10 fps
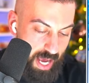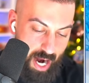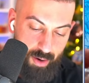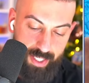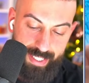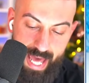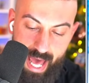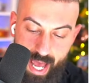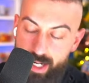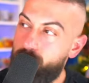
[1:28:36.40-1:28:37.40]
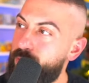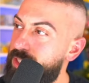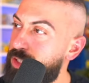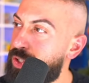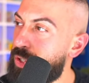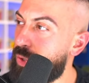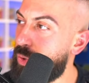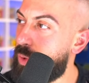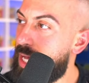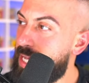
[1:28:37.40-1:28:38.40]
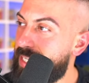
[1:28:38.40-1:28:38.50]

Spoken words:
Eric N with 2